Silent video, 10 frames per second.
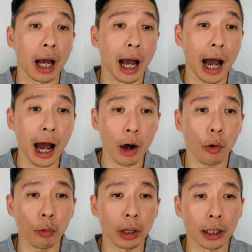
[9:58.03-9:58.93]

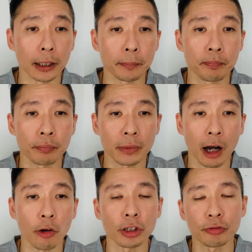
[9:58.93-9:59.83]
how
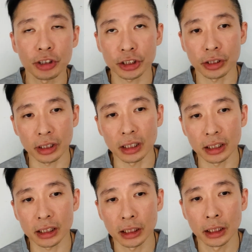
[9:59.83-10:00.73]
how efficient it is,